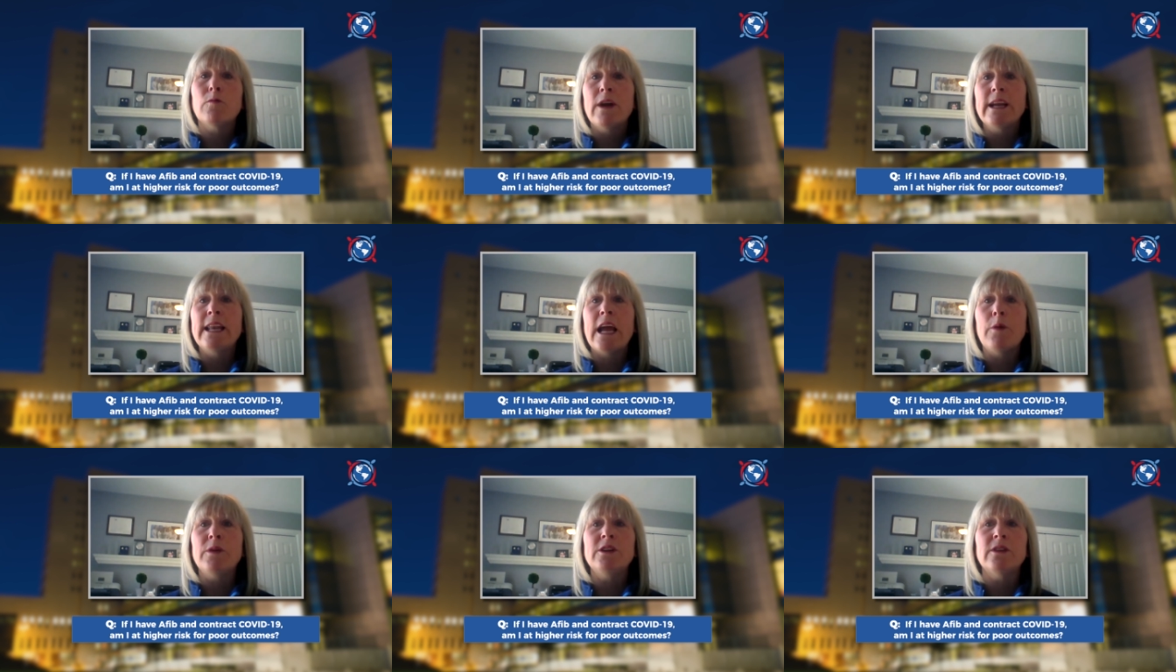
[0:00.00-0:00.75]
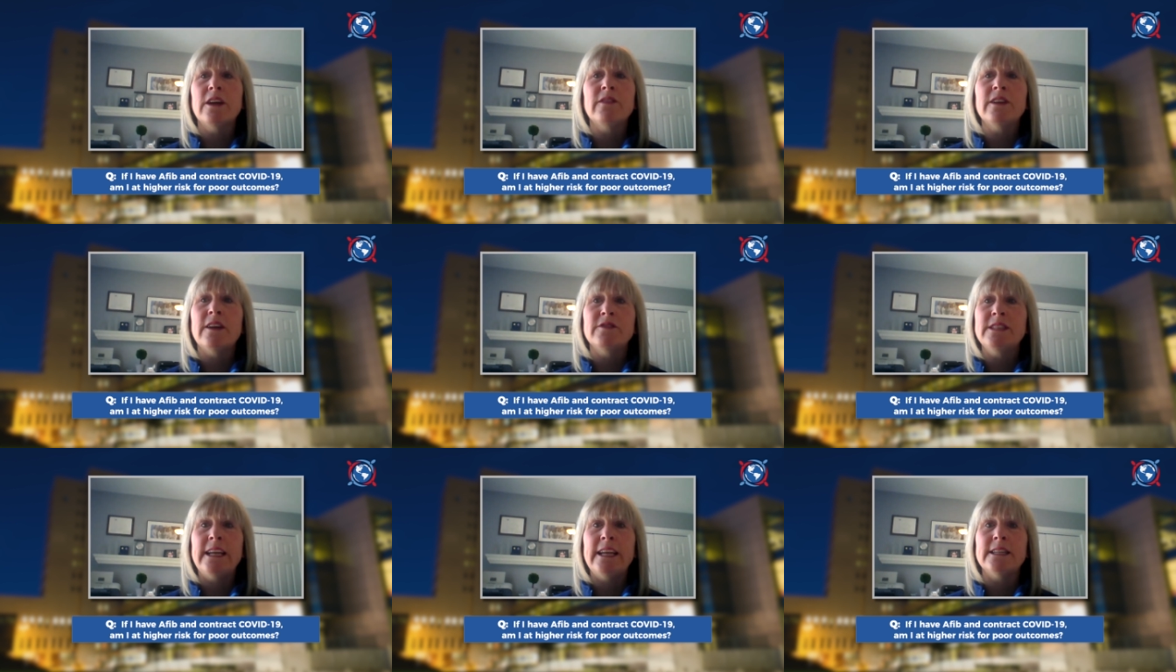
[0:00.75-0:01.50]
Right now, we don't have enough
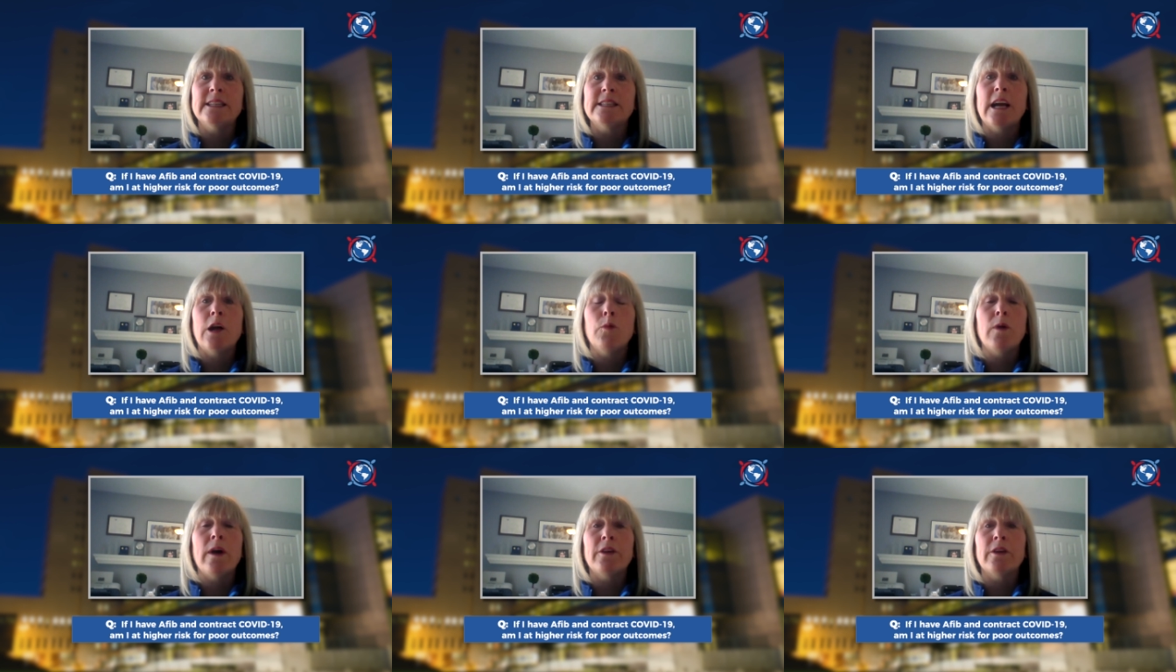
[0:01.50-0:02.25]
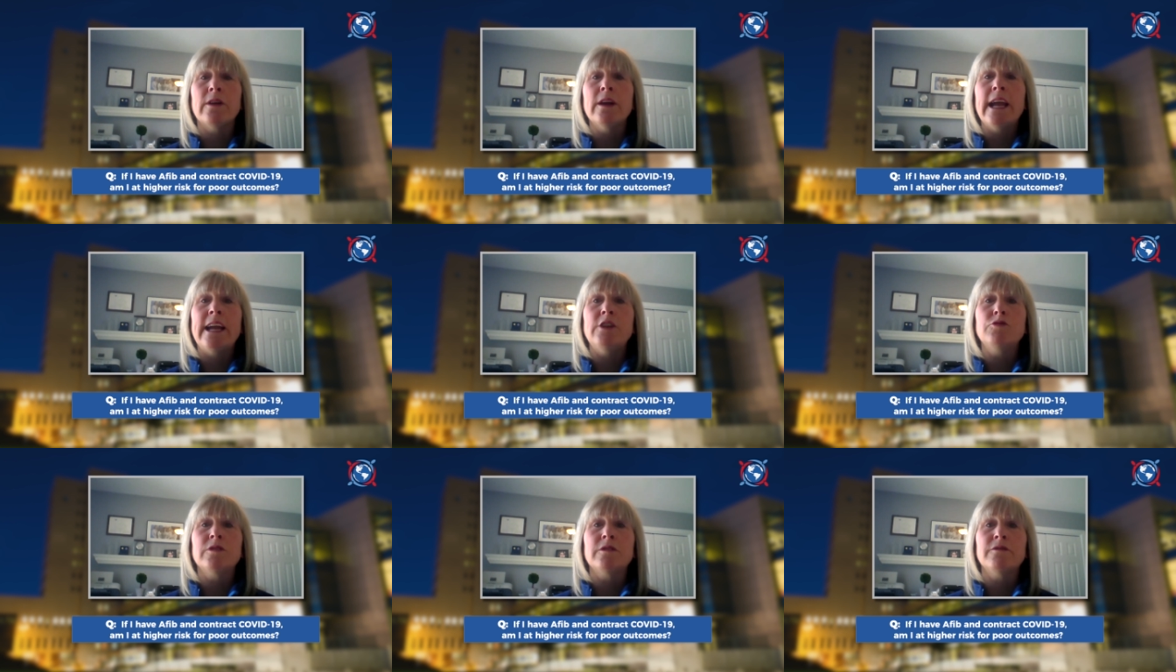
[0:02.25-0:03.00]
data to tell whether
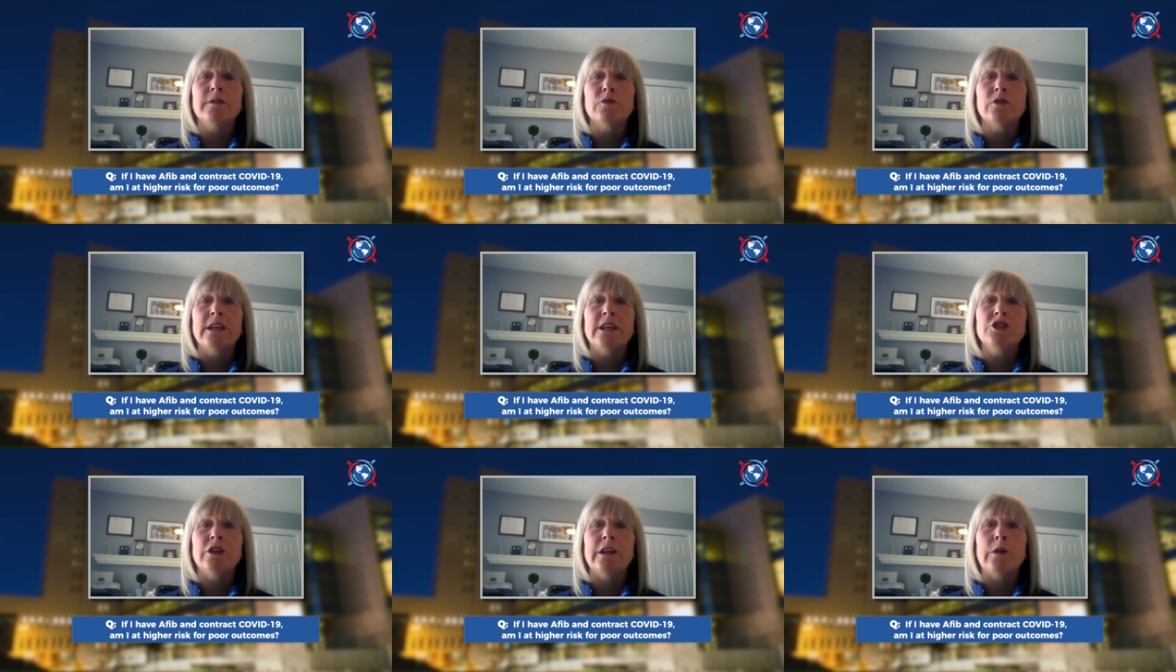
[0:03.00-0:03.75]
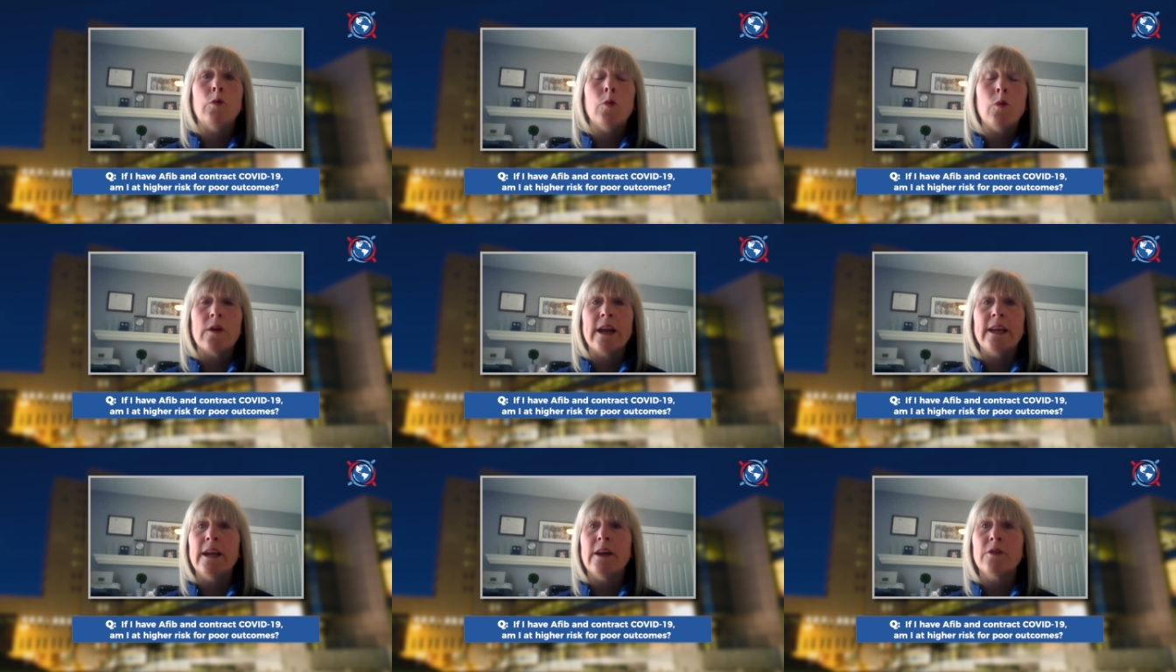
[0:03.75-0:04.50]
atrial fibrillation or
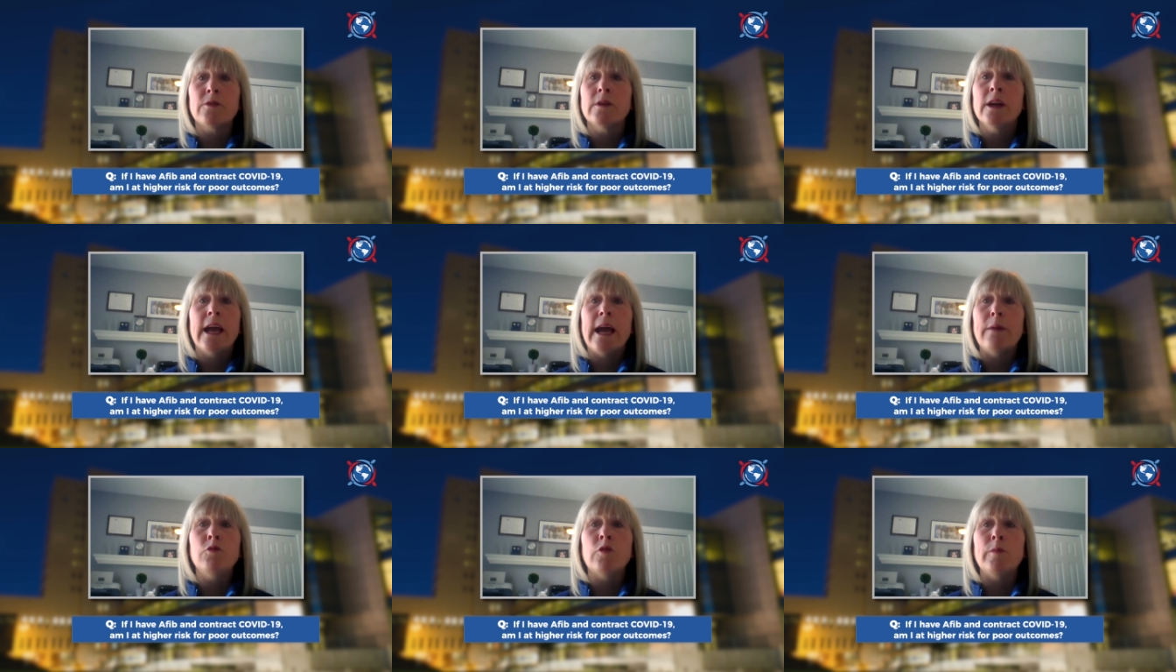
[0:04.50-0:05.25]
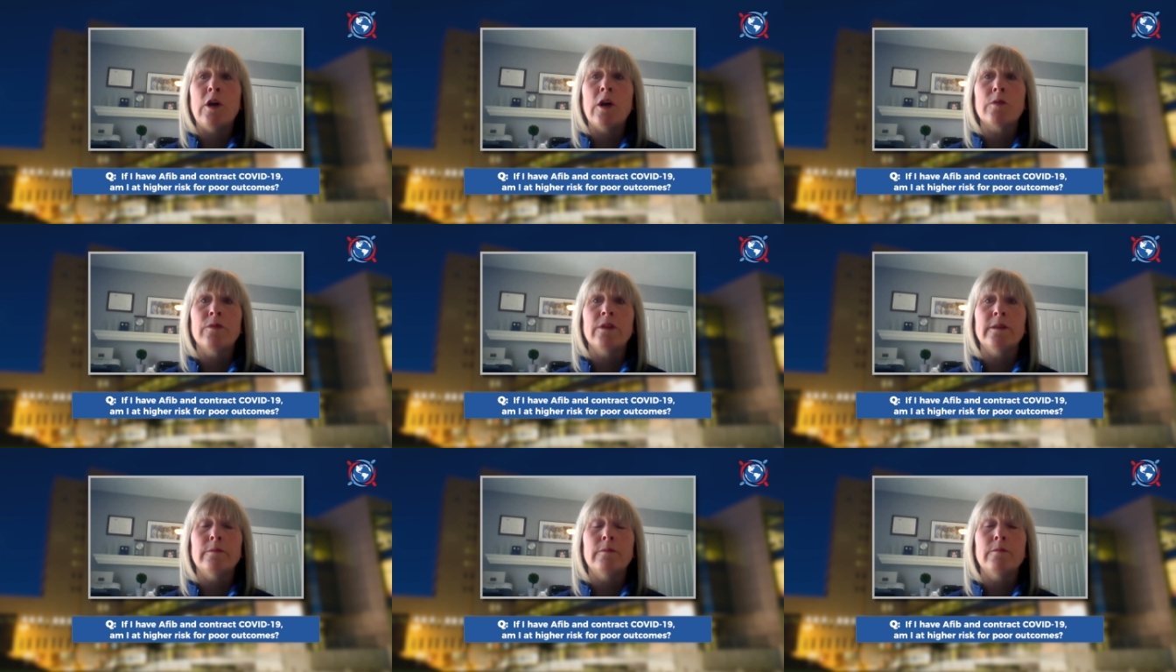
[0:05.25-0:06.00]
any other abnormal heart
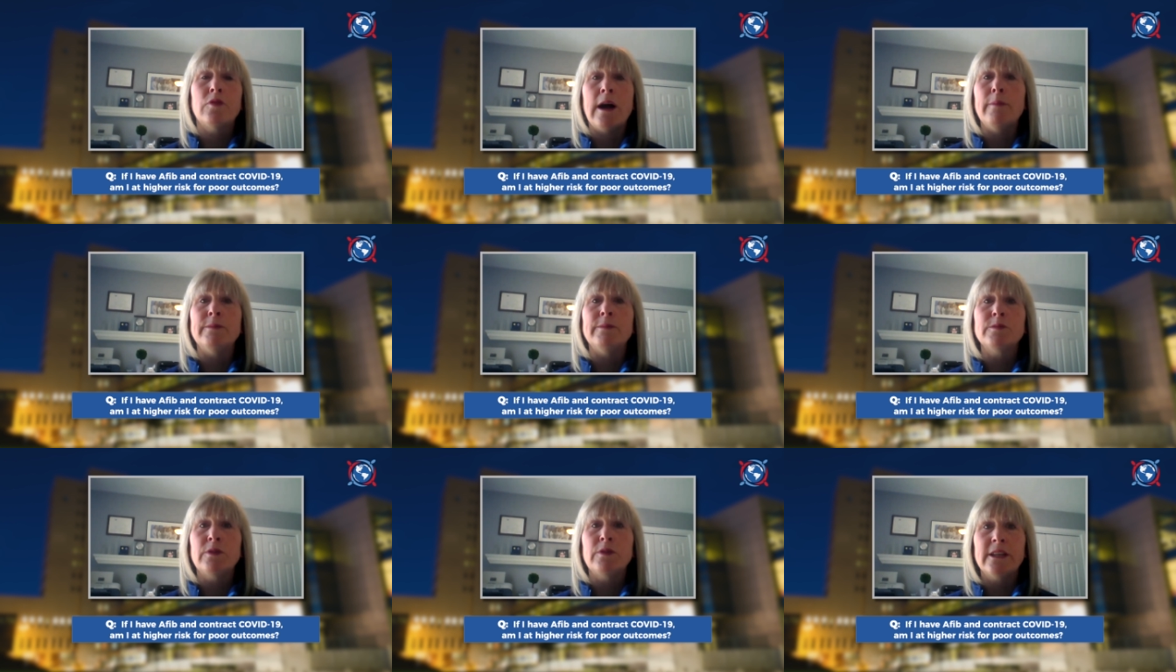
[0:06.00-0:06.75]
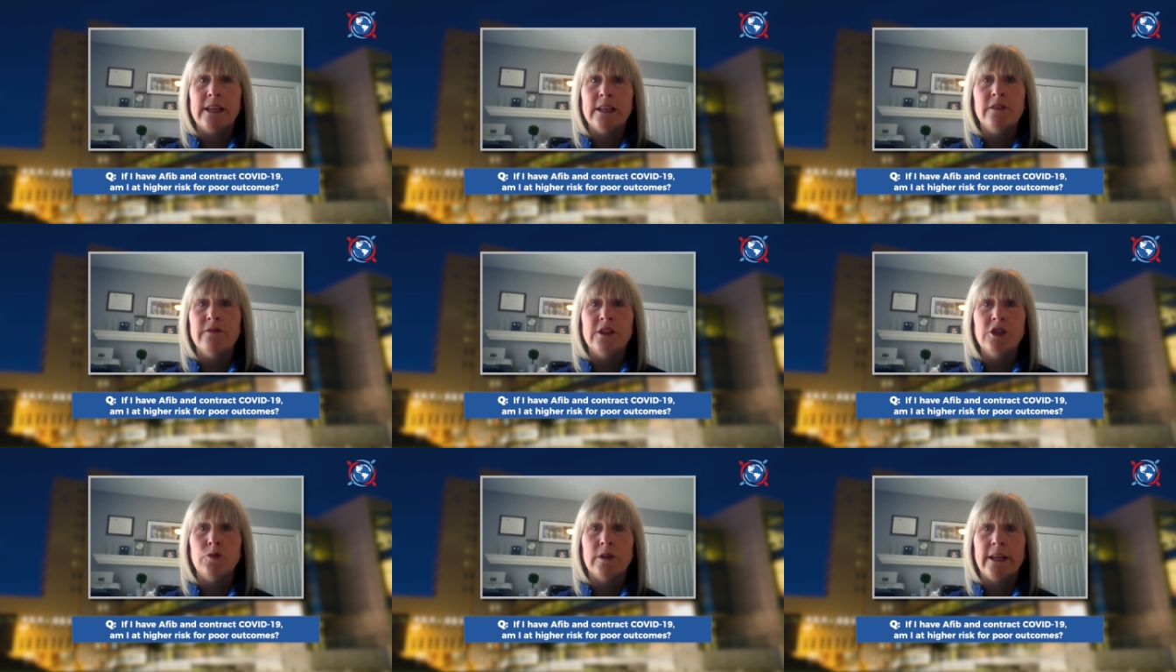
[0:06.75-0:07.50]
rhythm problems put an
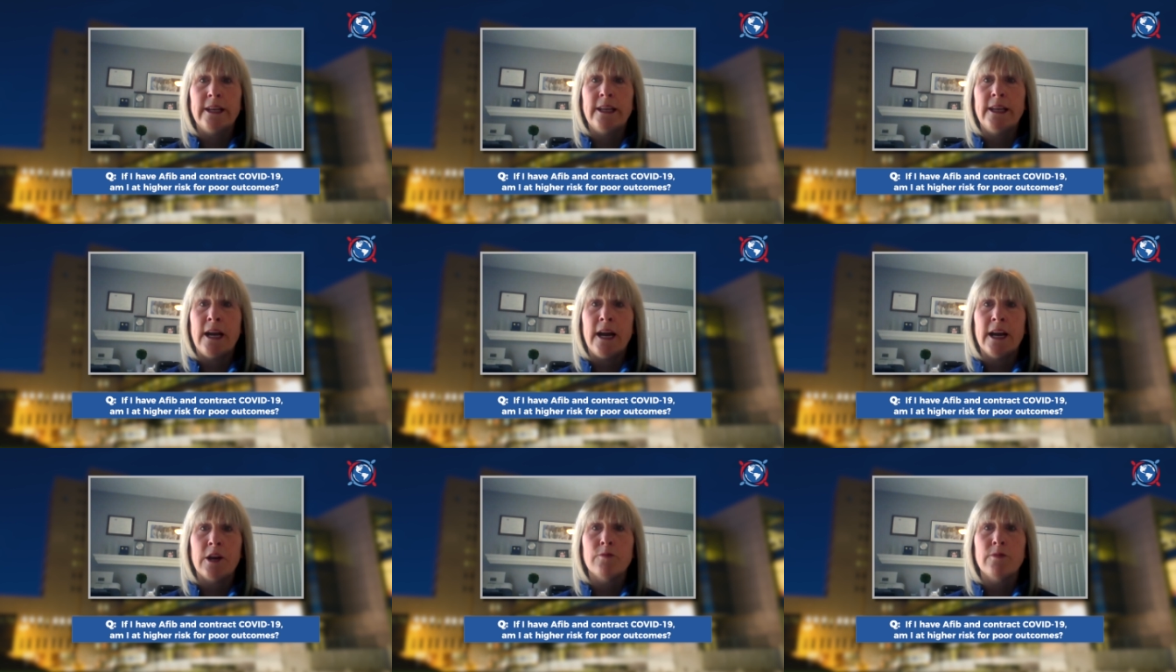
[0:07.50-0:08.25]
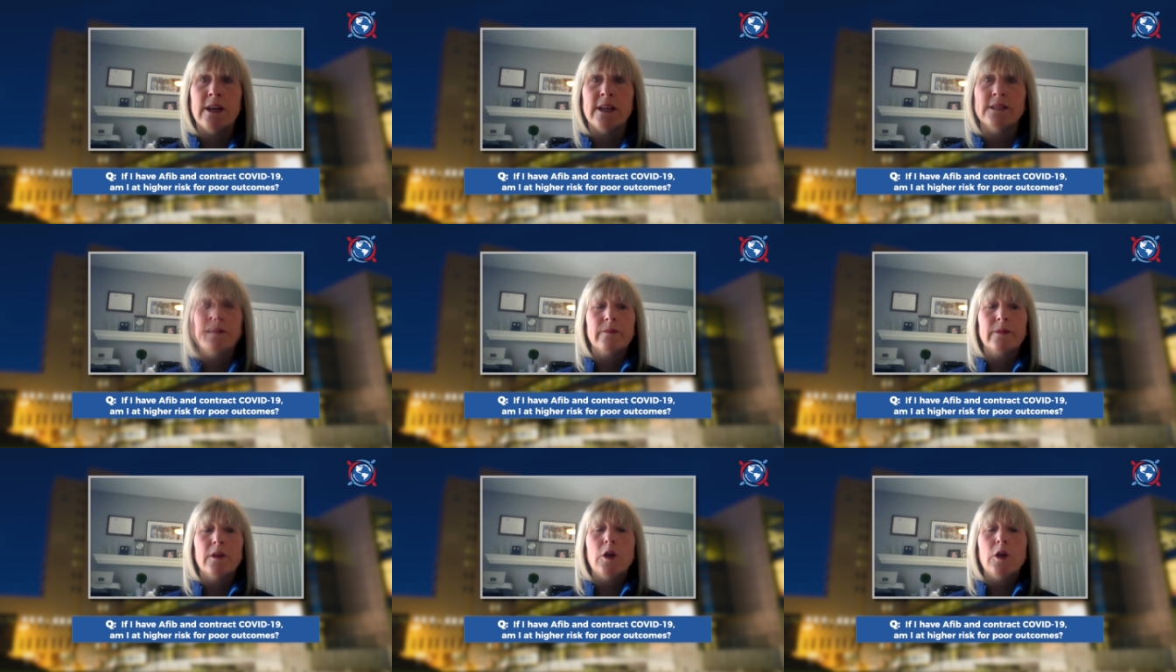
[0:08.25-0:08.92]
individual at higher risk.